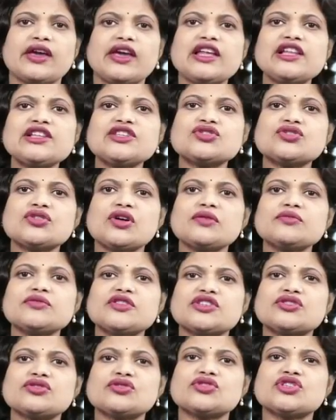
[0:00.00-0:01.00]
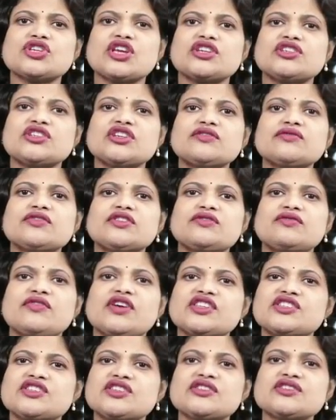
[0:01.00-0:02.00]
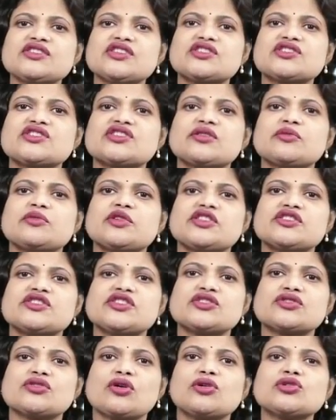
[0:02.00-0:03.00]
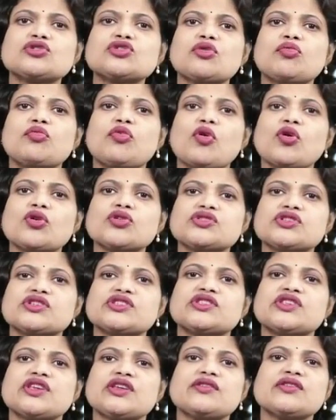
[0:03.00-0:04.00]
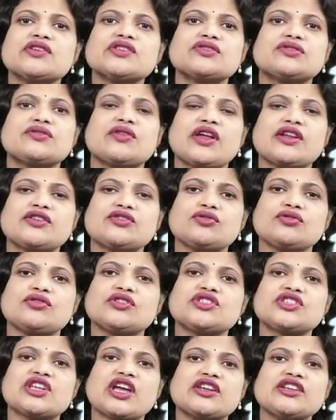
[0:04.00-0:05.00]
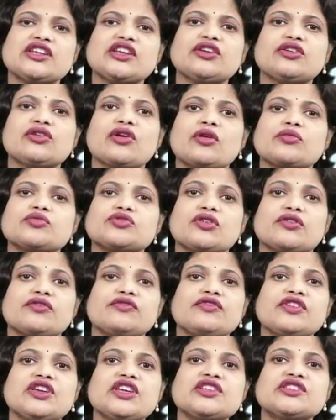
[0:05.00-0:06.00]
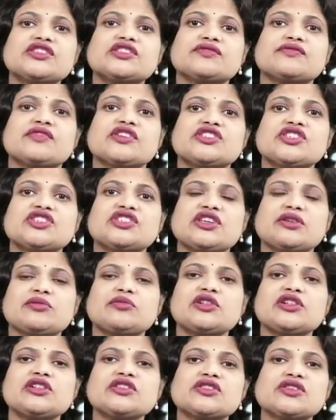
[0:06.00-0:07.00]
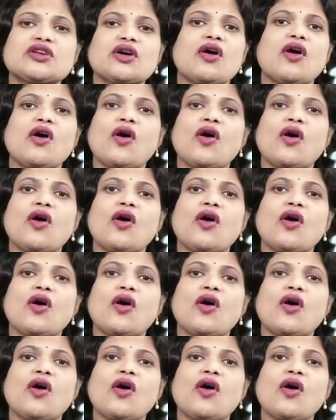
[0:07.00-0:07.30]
Hailstorms associated with western disturbances also pose a serious threat to the standing crops of wheats, vegetables,